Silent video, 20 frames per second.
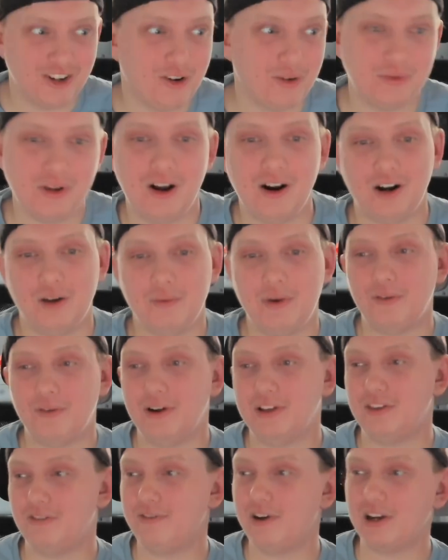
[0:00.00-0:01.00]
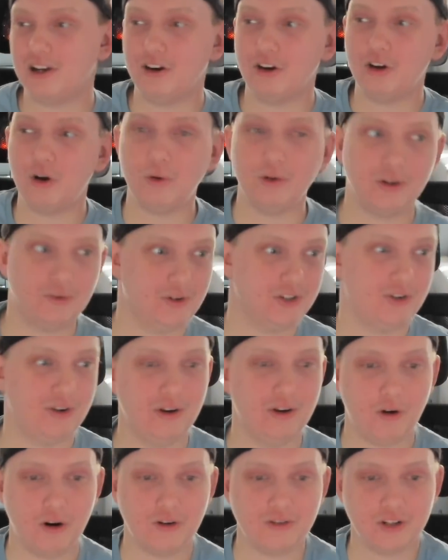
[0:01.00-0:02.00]
what I'm talking about, right? The fucking Golden
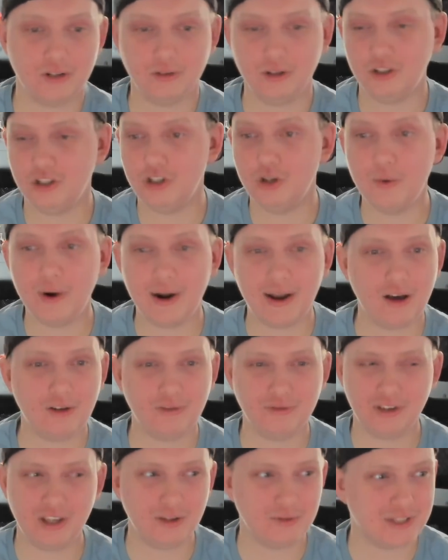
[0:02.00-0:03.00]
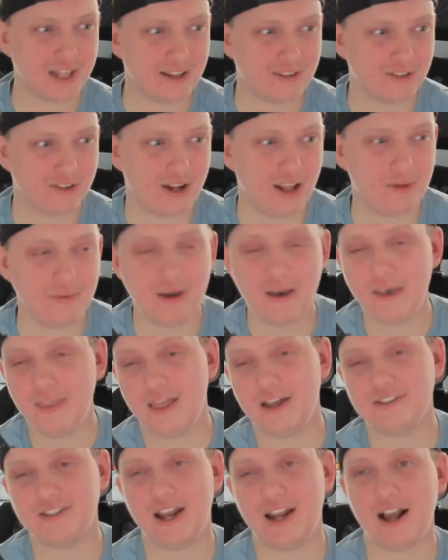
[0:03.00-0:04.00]
Retrievers? UNLV, was that their name?
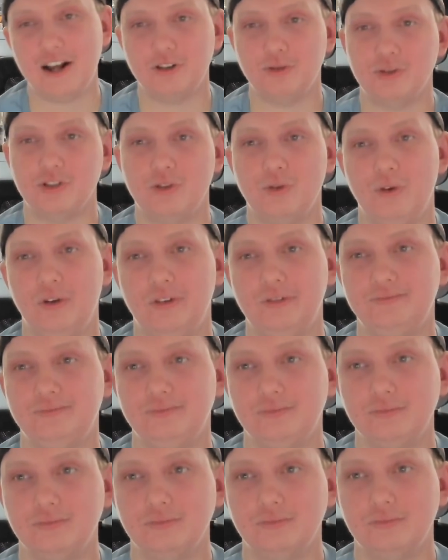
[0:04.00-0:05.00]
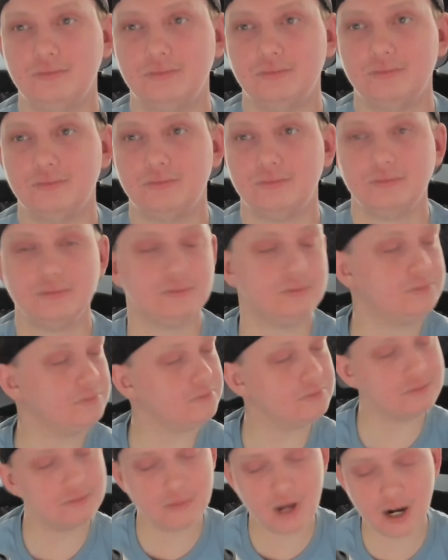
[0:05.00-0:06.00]
That's an actual school.
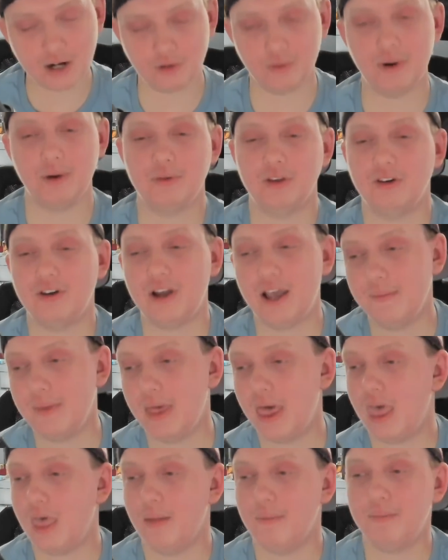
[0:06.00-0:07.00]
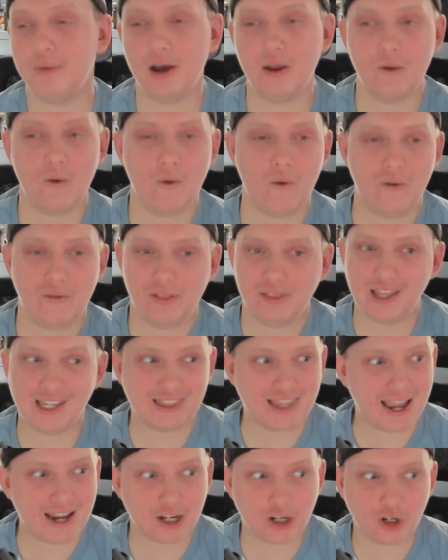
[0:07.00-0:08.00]
I don't remember their name. But, like,
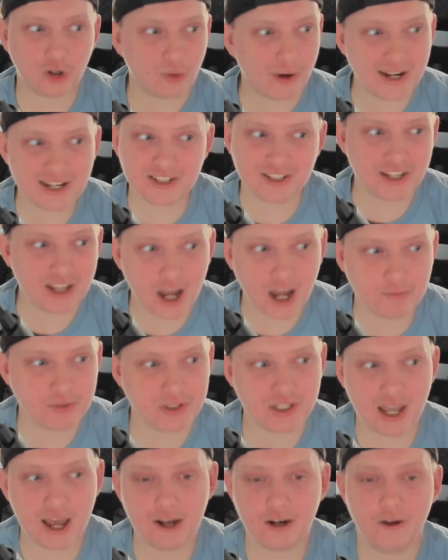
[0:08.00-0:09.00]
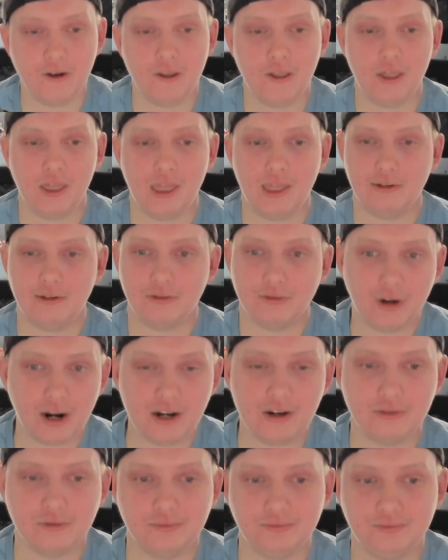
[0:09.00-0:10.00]
that crazy upset,
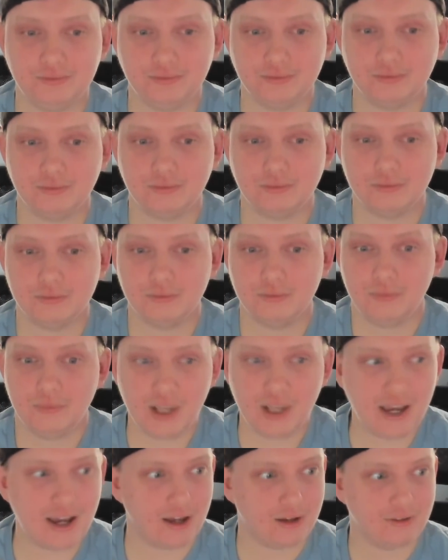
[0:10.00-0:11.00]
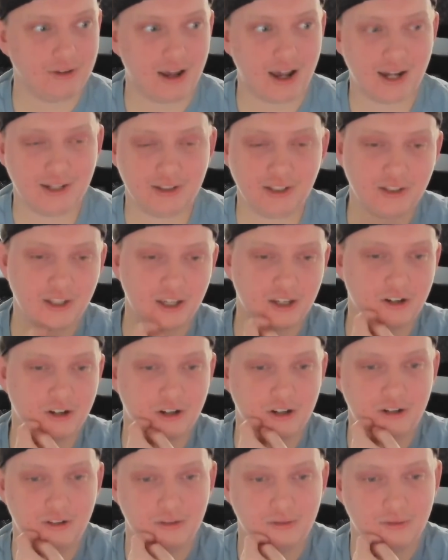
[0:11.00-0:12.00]
right? Yeah, I think they
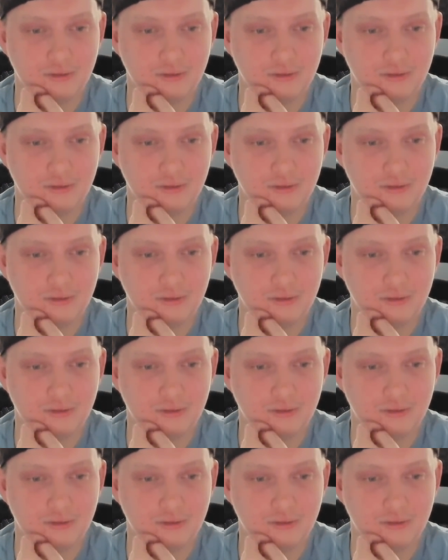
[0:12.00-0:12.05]
could.